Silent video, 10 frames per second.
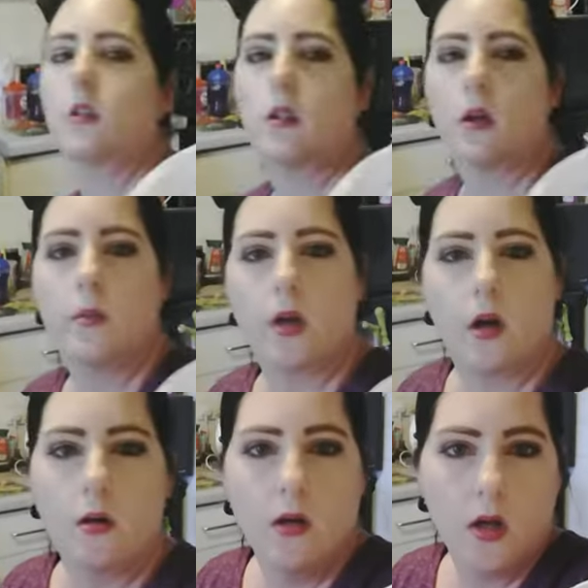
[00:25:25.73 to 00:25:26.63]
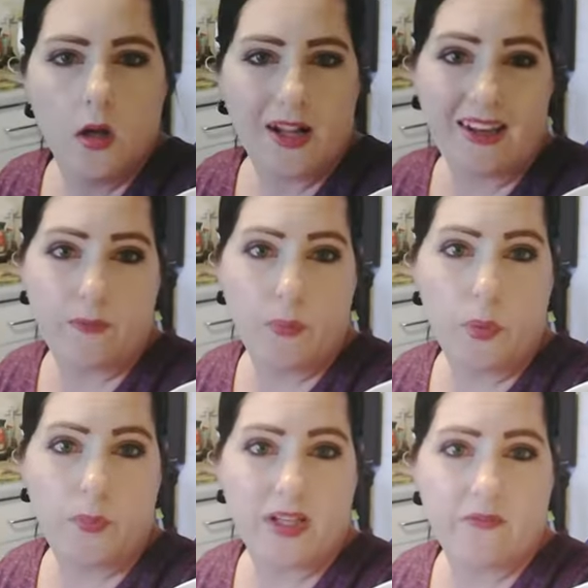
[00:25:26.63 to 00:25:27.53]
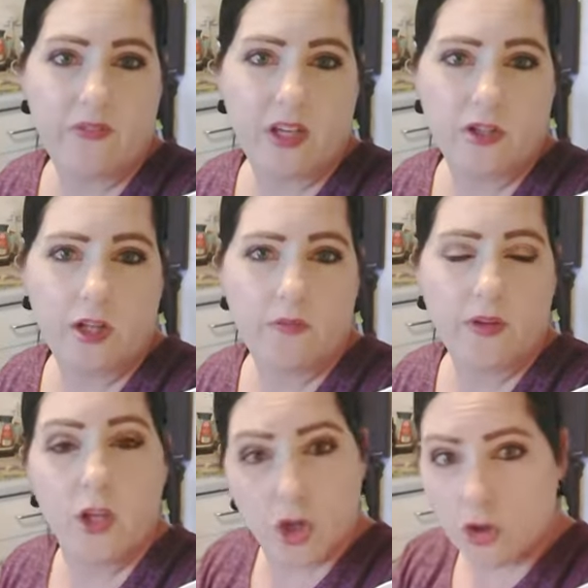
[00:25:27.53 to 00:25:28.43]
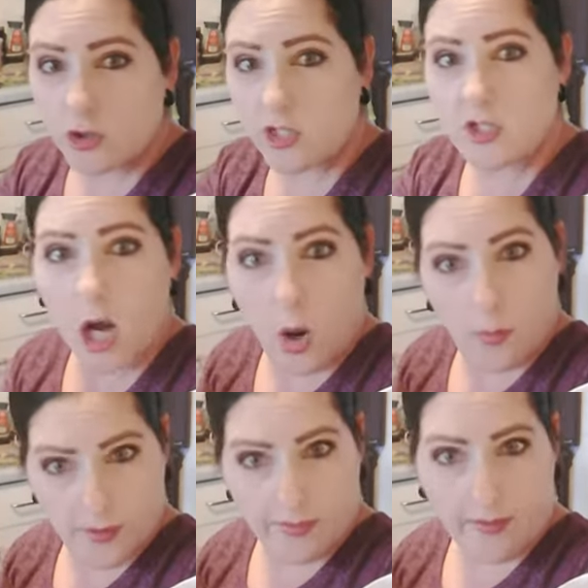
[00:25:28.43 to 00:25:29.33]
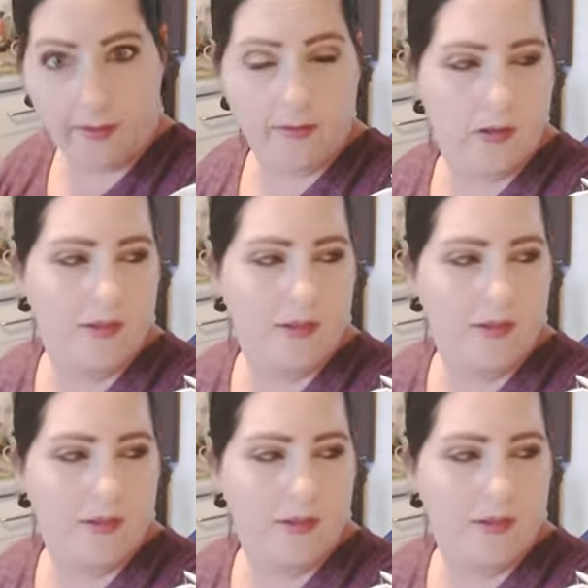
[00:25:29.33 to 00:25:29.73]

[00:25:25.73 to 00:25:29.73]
There we go. I'll have bubbling veg over. You could have told that.